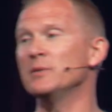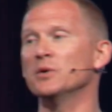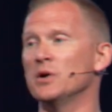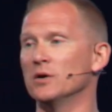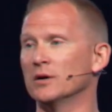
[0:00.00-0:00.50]
get me
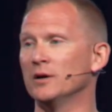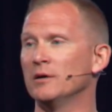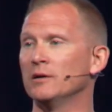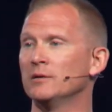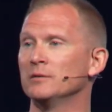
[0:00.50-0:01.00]
wrong.
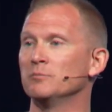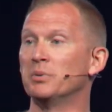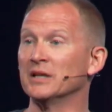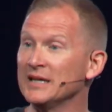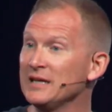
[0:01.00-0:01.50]

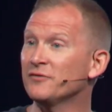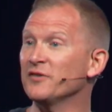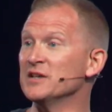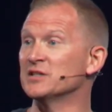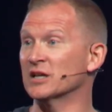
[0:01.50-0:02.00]

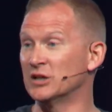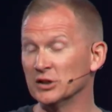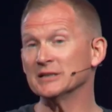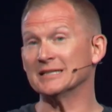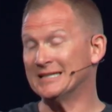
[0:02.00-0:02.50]
Belief is a
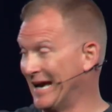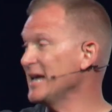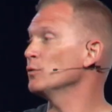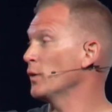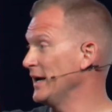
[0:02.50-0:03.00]
good
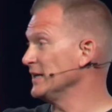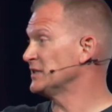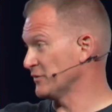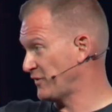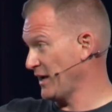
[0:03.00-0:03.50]
gateway
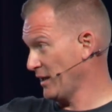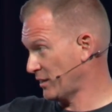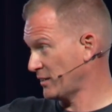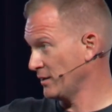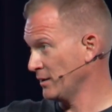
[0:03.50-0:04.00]
to
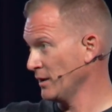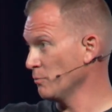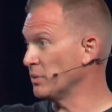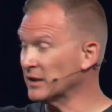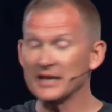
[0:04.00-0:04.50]
faith.
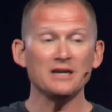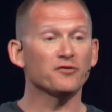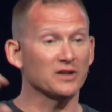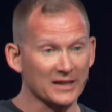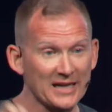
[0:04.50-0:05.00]
Belief
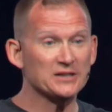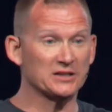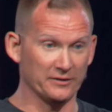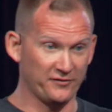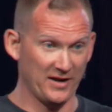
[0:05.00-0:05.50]
leads
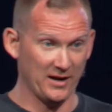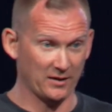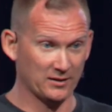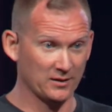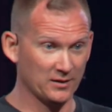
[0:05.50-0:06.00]
to
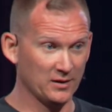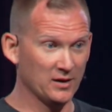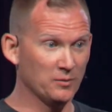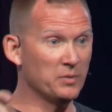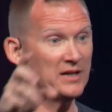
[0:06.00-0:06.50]
faith.
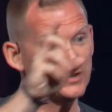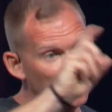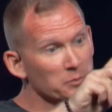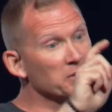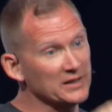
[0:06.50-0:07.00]
But
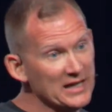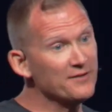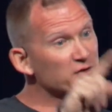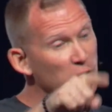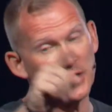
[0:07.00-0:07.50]
until
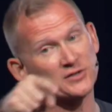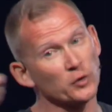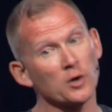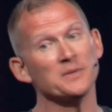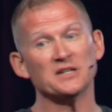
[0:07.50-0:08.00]
belief
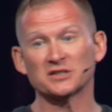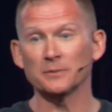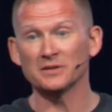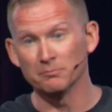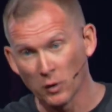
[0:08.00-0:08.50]
transforms into
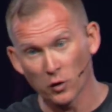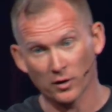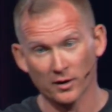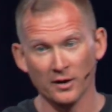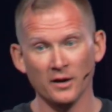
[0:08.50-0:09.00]
something
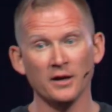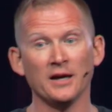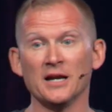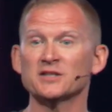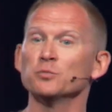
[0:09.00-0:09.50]
more,
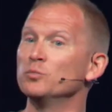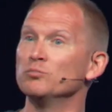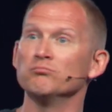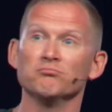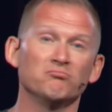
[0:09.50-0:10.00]
it's
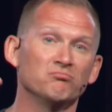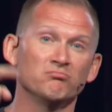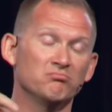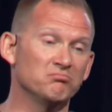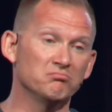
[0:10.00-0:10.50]

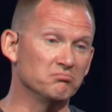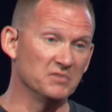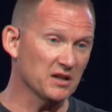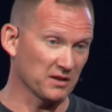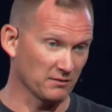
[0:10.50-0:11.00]

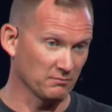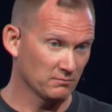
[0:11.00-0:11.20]
nothing.